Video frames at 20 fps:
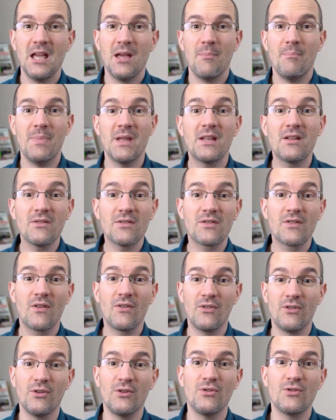because
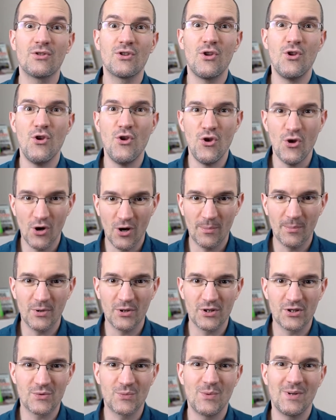those
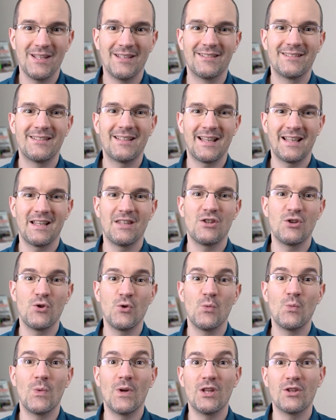numbers will tell
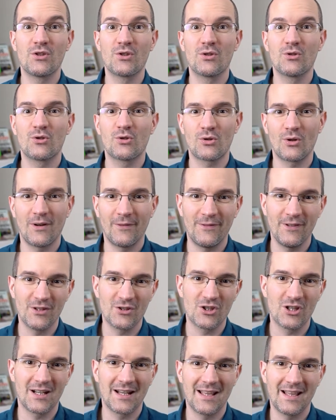you which traffic
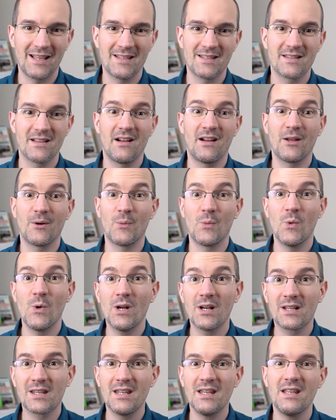channels are
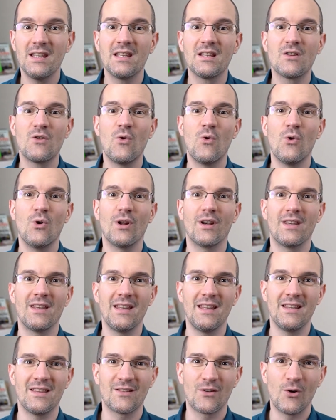working or need